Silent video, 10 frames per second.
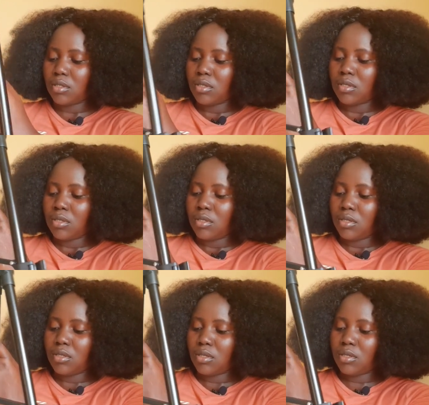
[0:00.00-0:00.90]

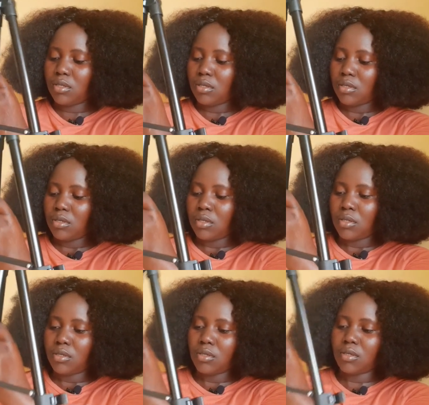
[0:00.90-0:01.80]

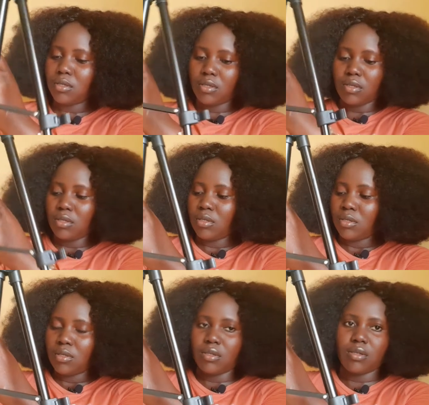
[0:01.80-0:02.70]

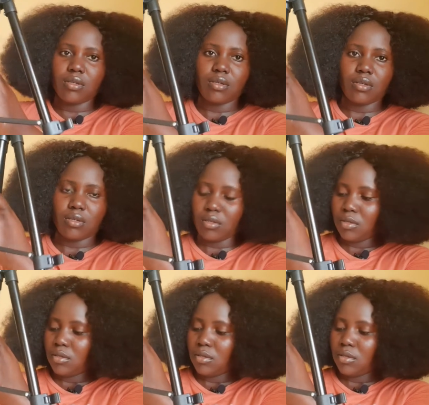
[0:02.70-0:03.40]
Nobody speaks.